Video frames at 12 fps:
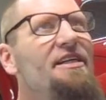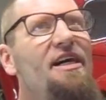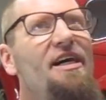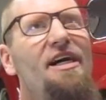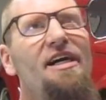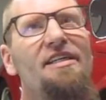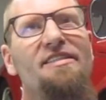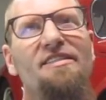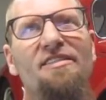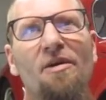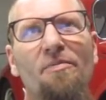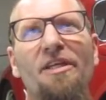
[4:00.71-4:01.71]
uh,
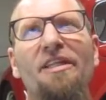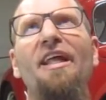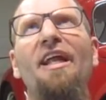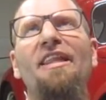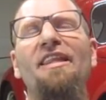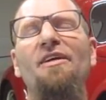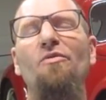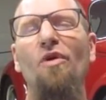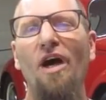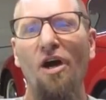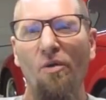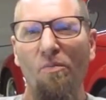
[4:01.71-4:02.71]
something that I think
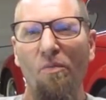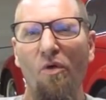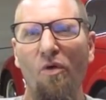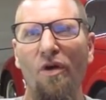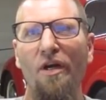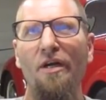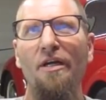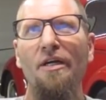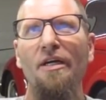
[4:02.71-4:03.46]
will help more